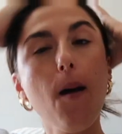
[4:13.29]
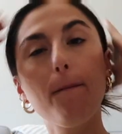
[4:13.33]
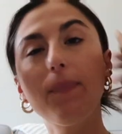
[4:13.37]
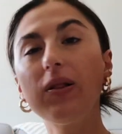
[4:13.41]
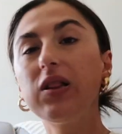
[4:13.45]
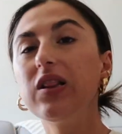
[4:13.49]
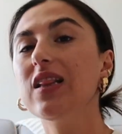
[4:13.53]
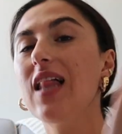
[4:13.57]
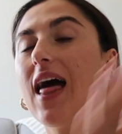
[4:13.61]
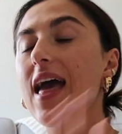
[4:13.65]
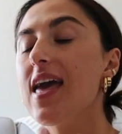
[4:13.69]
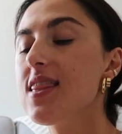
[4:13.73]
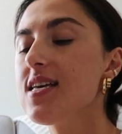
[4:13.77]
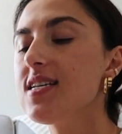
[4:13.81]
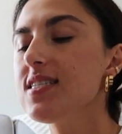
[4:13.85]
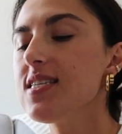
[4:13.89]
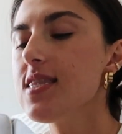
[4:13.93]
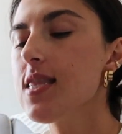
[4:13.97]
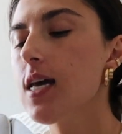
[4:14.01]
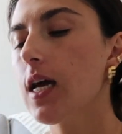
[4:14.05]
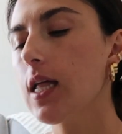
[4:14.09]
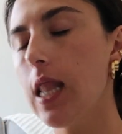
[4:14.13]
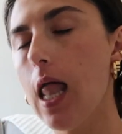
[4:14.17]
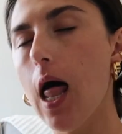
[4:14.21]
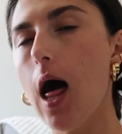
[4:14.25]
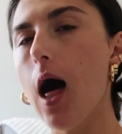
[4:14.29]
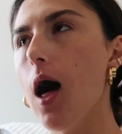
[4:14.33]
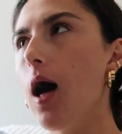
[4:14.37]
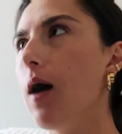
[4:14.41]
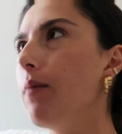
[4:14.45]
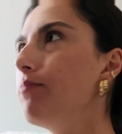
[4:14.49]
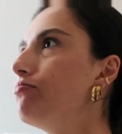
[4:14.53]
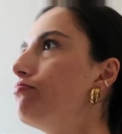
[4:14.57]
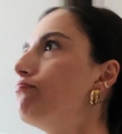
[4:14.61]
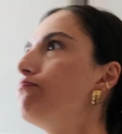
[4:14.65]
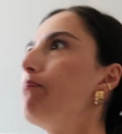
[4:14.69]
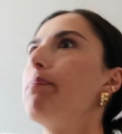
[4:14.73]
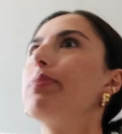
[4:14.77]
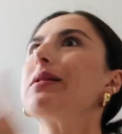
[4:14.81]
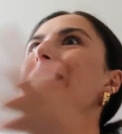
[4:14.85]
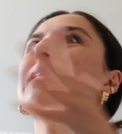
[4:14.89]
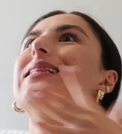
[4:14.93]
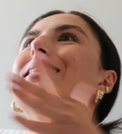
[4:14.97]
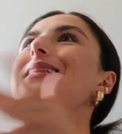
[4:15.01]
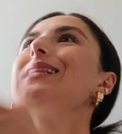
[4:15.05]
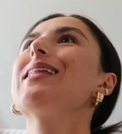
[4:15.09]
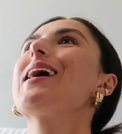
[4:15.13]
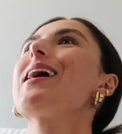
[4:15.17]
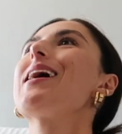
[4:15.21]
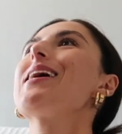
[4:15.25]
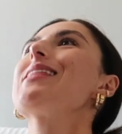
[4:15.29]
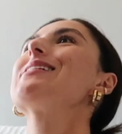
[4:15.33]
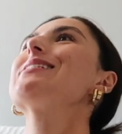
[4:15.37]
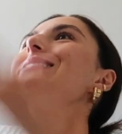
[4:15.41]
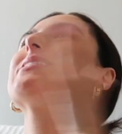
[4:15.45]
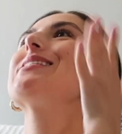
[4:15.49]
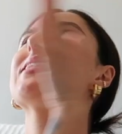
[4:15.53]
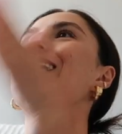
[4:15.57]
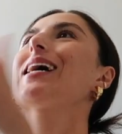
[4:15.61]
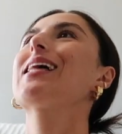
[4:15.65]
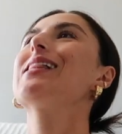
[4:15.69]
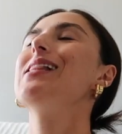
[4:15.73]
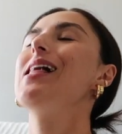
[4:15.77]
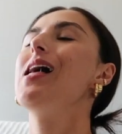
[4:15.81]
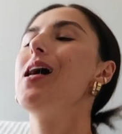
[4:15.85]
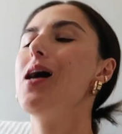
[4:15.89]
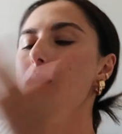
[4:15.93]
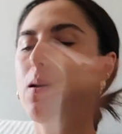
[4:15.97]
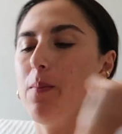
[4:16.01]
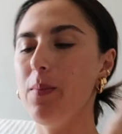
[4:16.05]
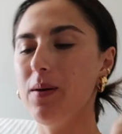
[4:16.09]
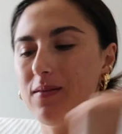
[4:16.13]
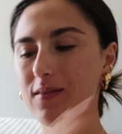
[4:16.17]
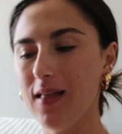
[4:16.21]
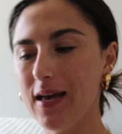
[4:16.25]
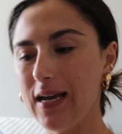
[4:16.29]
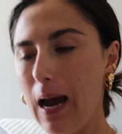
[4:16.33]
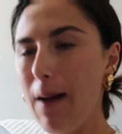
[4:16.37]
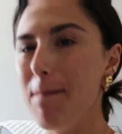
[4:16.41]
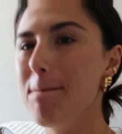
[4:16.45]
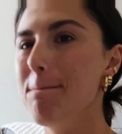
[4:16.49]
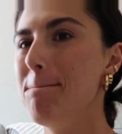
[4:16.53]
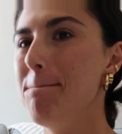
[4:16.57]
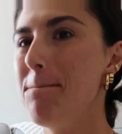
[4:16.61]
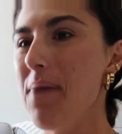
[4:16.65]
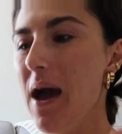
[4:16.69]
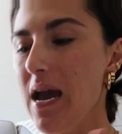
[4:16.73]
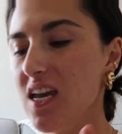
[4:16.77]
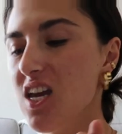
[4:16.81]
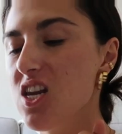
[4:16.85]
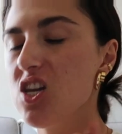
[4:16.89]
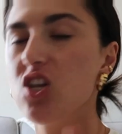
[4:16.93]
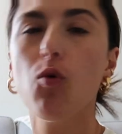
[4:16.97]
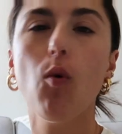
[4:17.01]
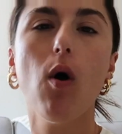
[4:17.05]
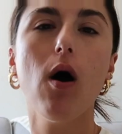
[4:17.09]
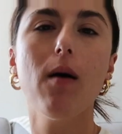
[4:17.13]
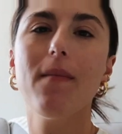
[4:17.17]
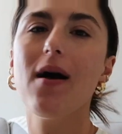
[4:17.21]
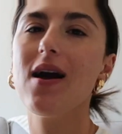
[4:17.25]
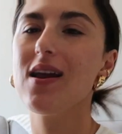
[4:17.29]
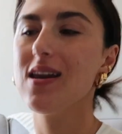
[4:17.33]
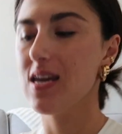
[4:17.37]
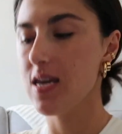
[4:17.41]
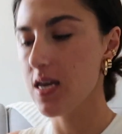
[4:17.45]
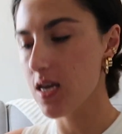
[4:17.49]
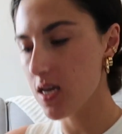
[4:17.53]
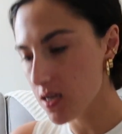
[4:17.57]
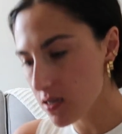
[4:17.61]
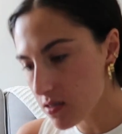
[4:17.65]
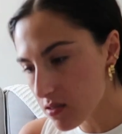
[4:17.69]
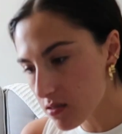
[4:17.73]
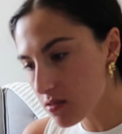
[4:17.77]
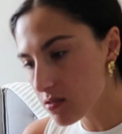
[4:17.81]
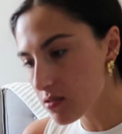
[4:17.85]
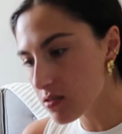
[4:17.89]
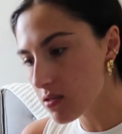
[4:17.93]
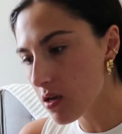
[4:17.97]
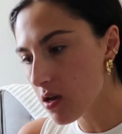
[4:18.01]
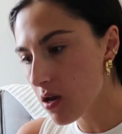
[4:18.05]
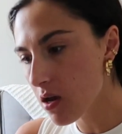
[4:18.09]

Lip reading: Play this in the club. Play this in the club. Like, I'm begging you on my knees.